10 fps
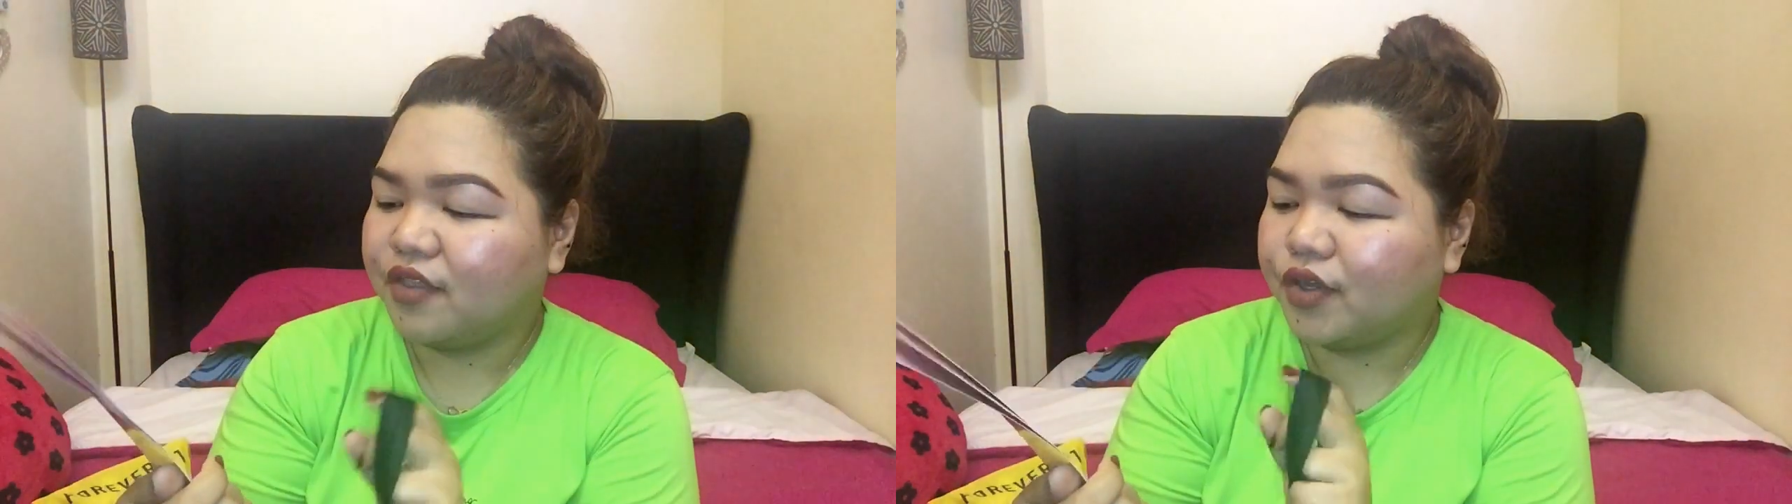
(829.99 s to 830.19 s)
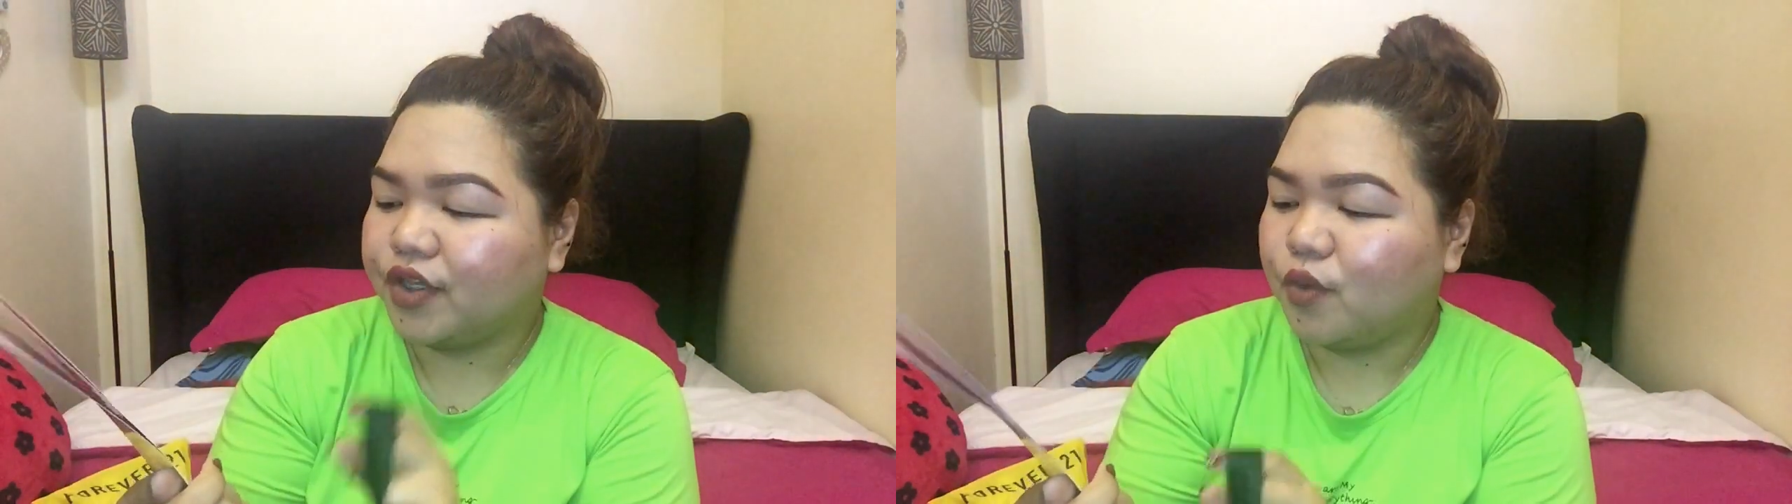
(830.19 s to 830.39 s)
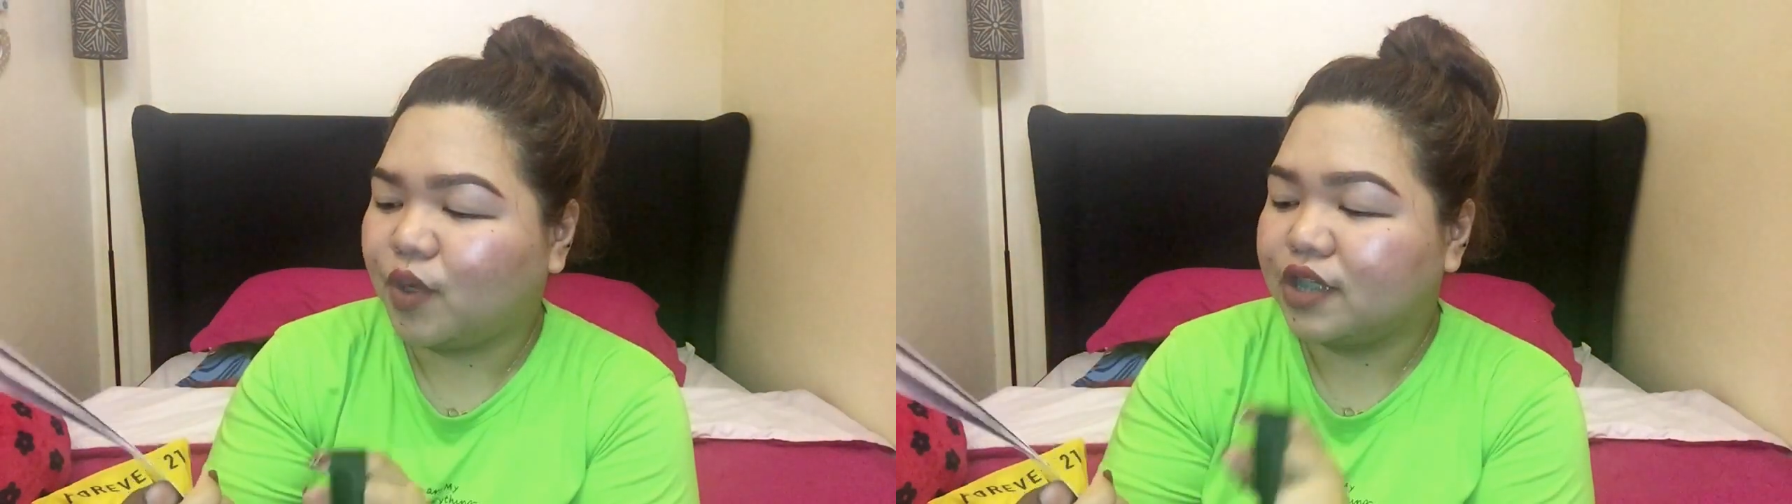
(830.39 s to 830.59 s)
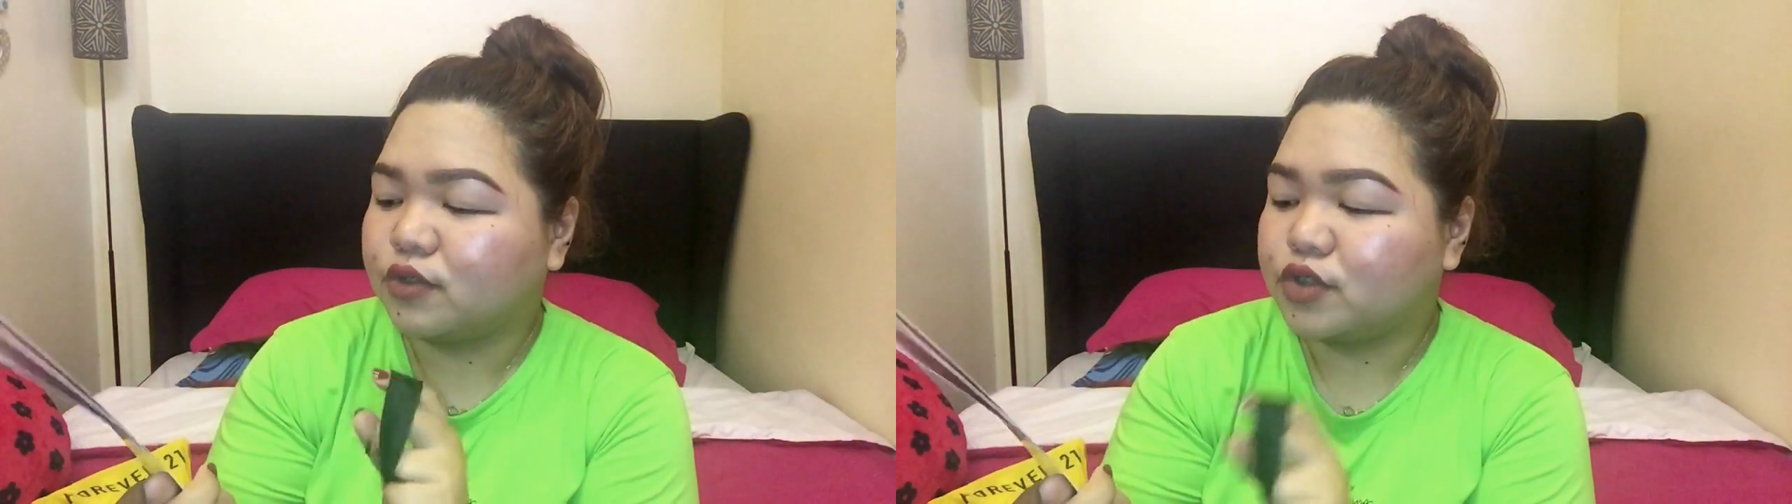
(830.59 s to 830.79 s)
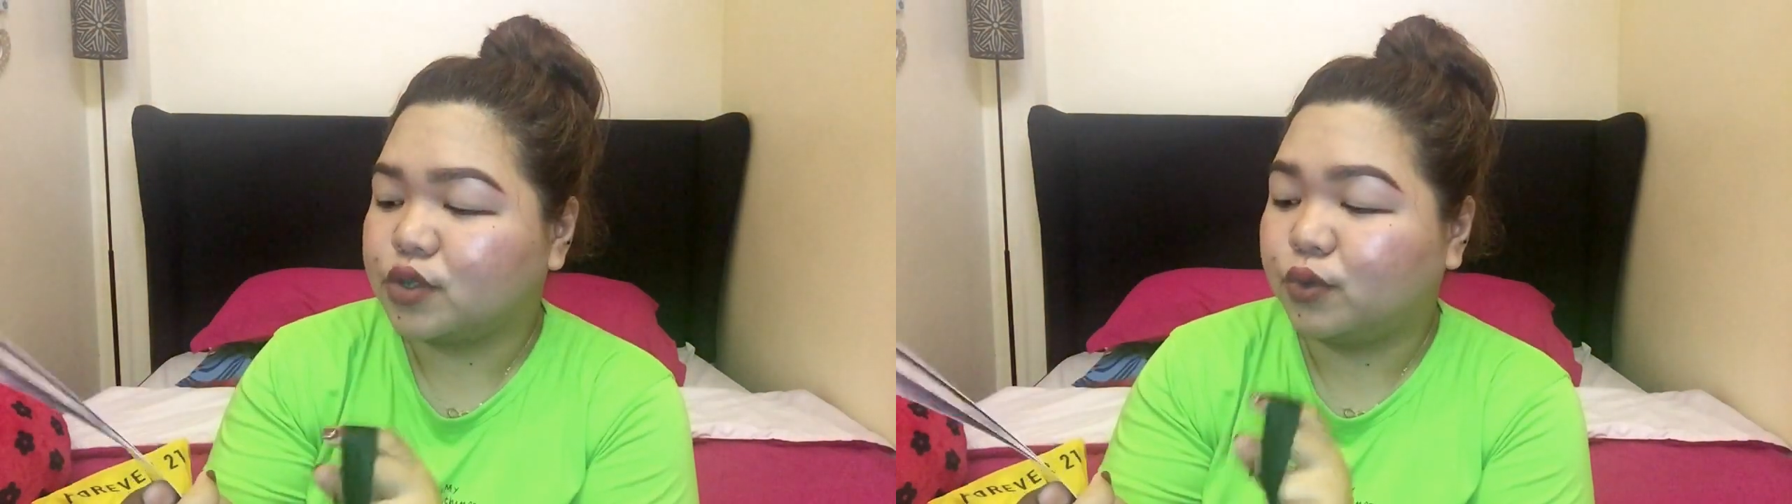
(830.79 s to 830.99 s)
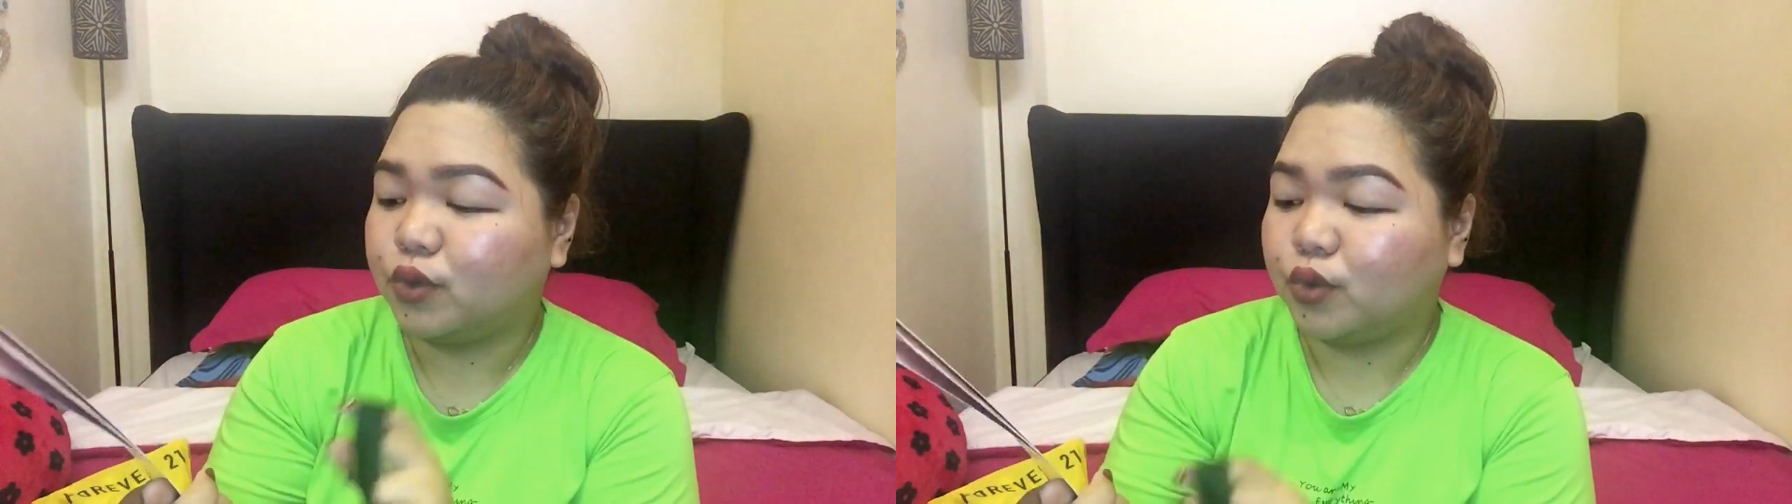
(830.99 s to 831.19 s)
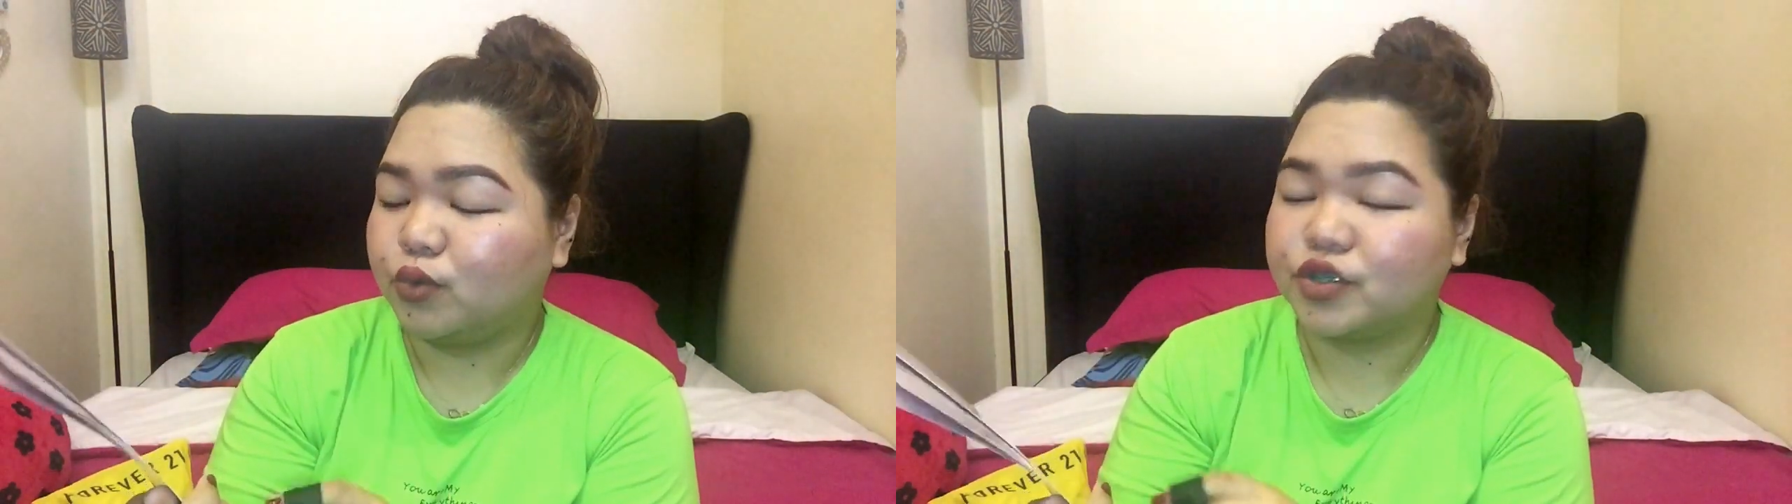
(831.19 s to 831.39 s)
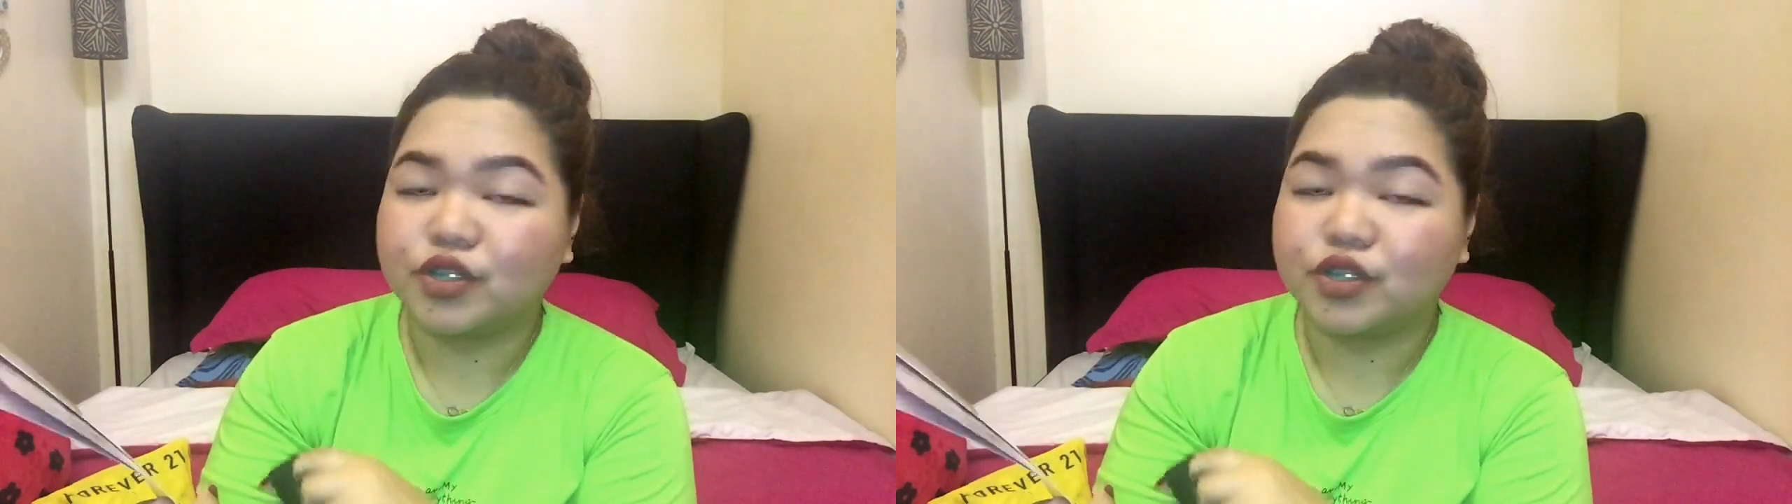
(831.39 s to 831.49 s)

31 to June 2.